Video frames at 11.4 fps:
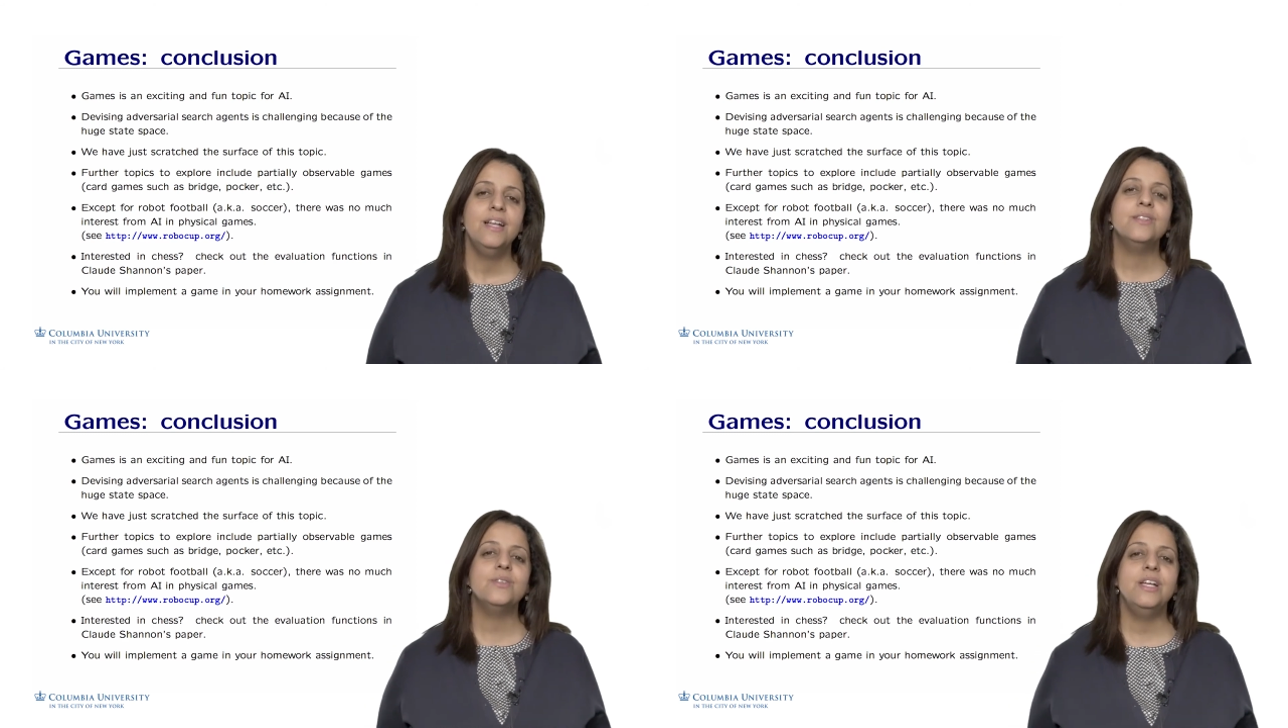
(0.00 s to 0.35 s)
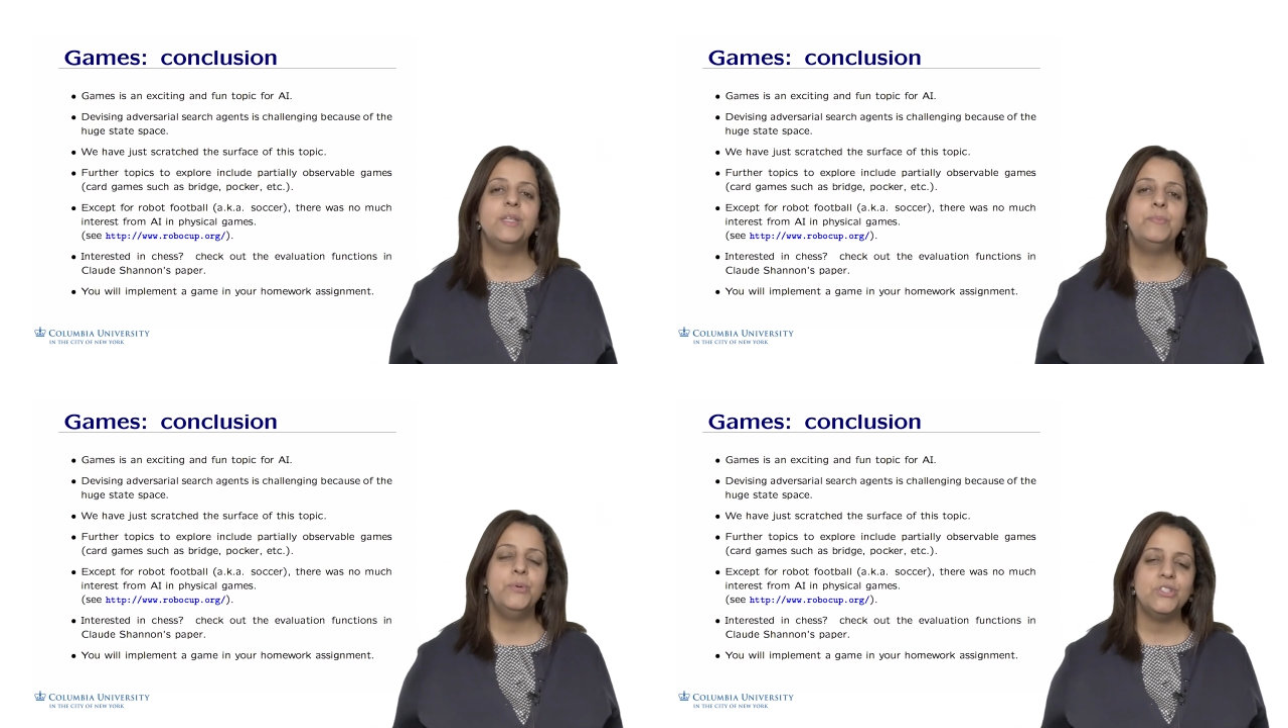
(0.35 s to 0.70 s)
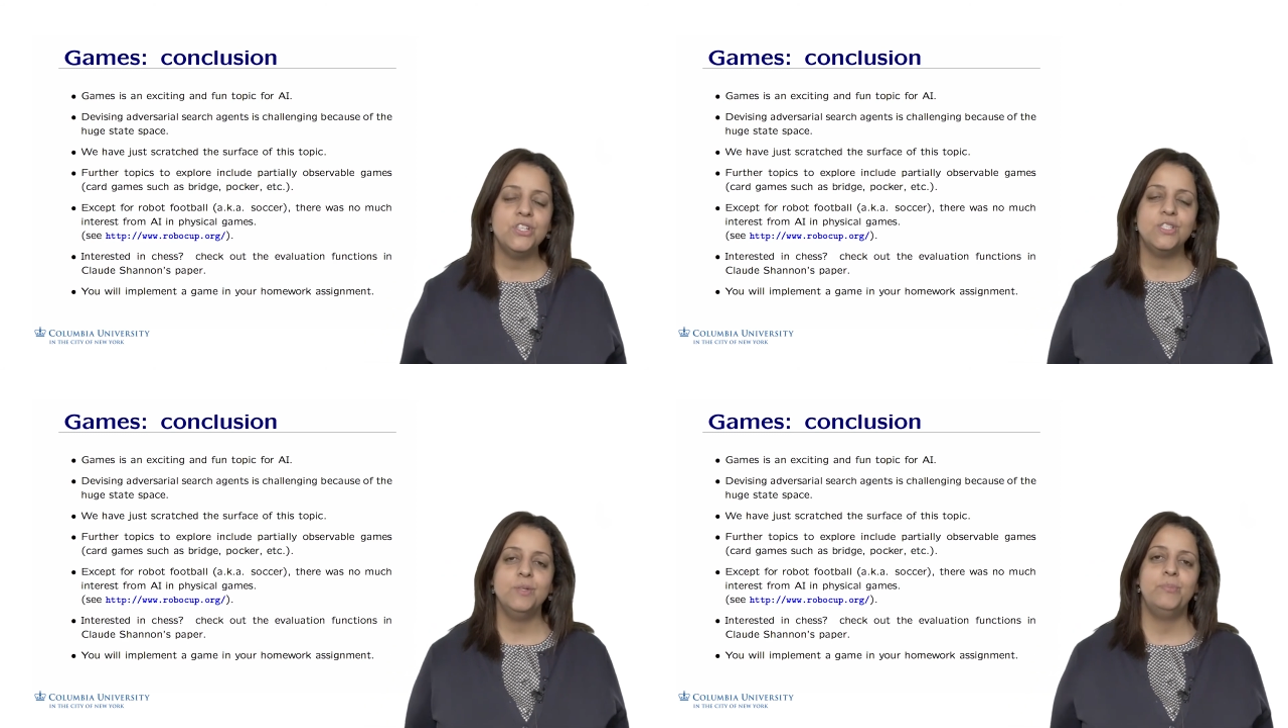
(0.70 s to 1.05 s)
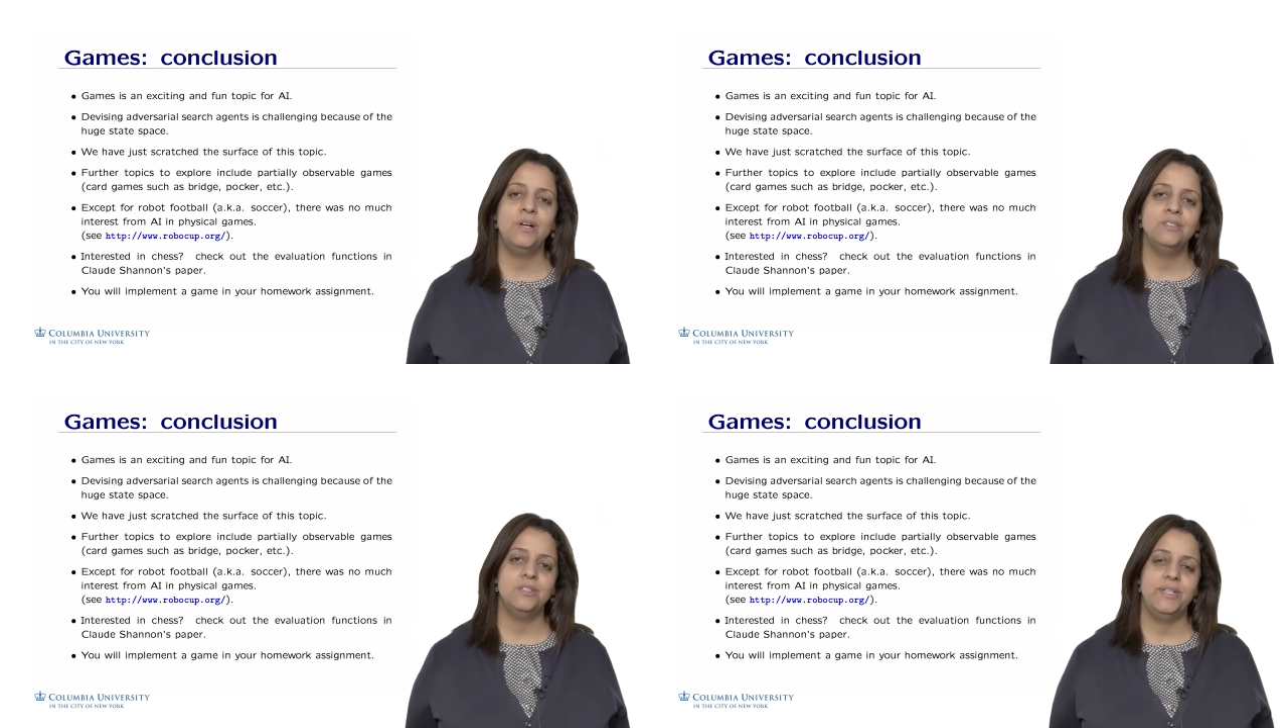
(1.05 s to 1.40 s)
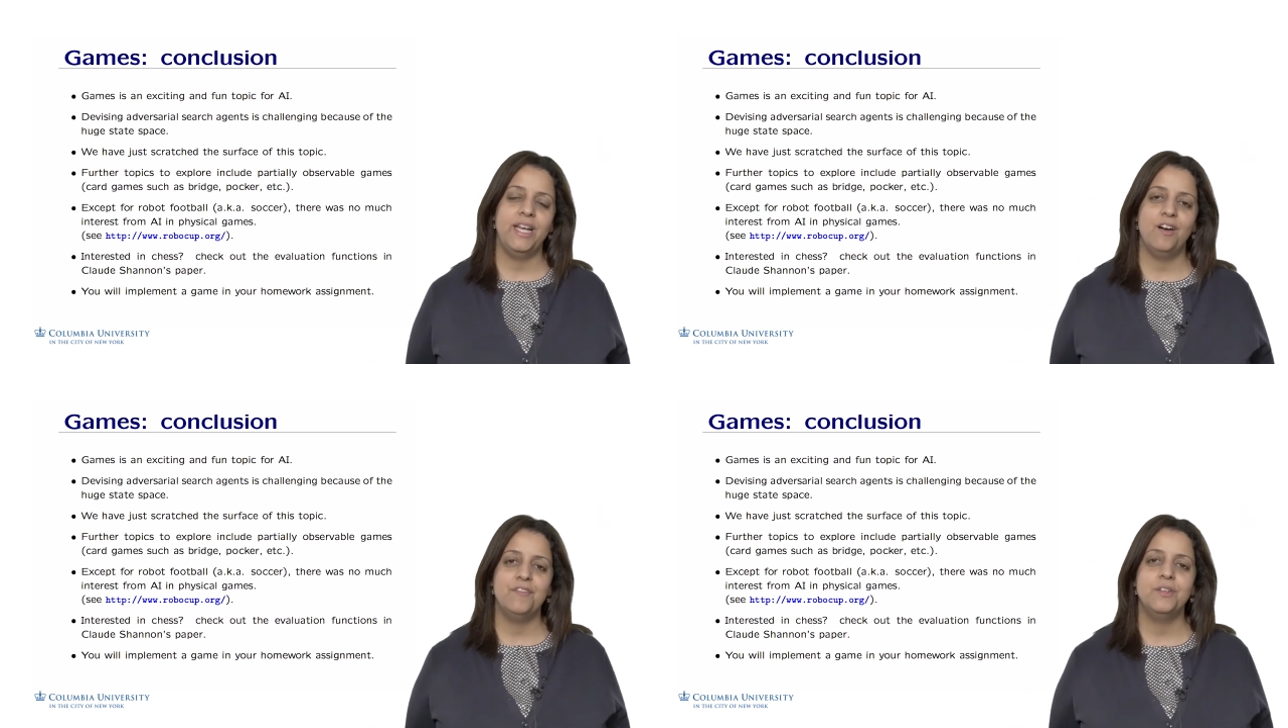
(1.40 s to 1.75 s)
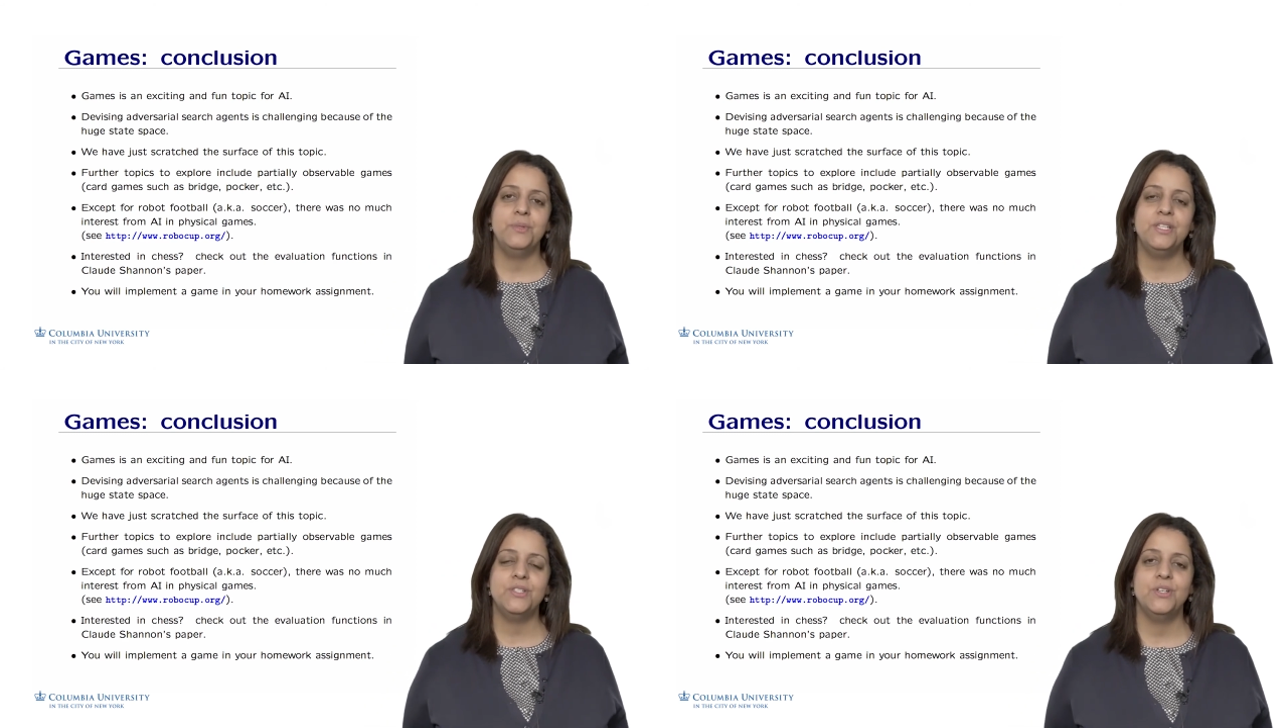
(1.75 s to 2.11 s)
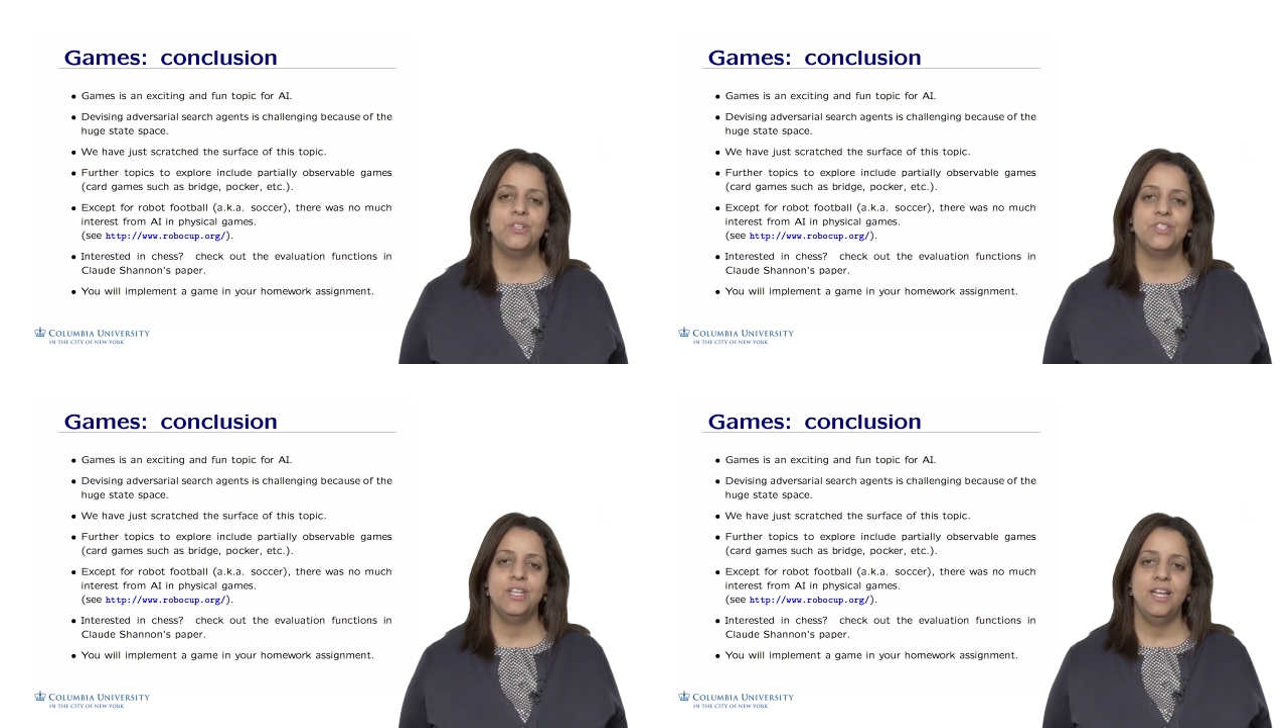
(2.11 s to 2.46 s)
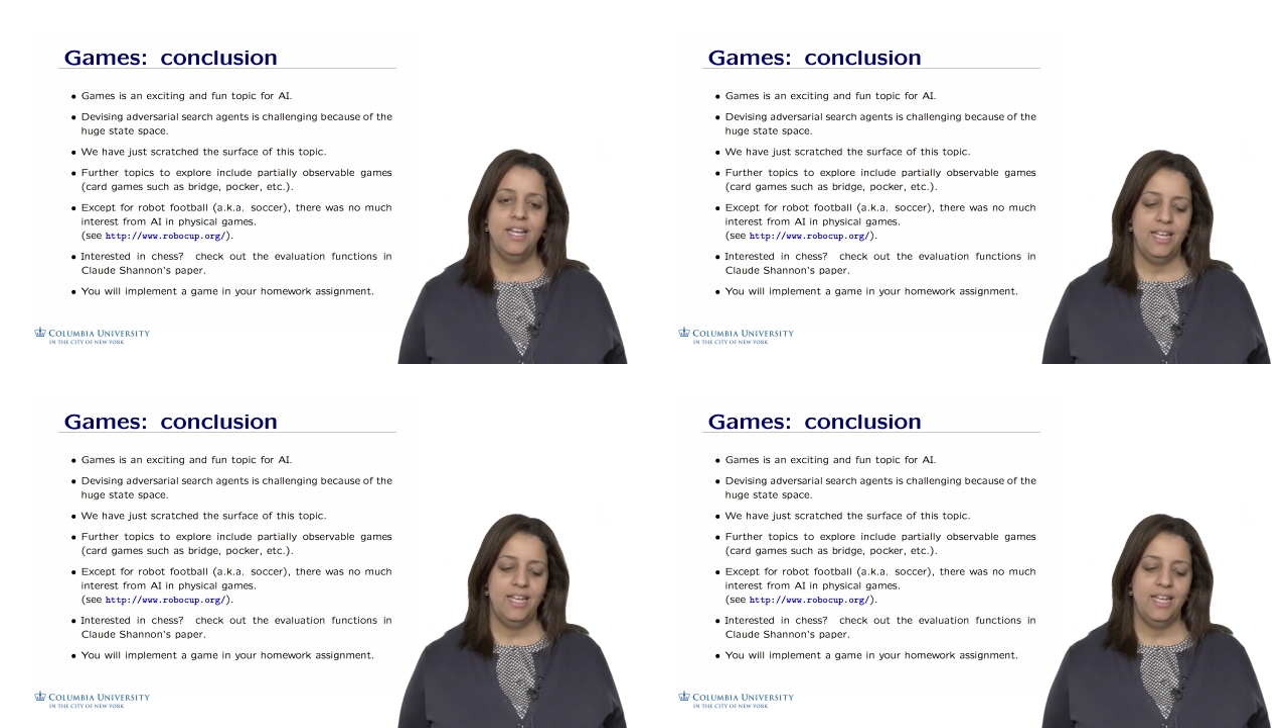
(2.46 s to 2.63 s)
So it pushes the boundary of the research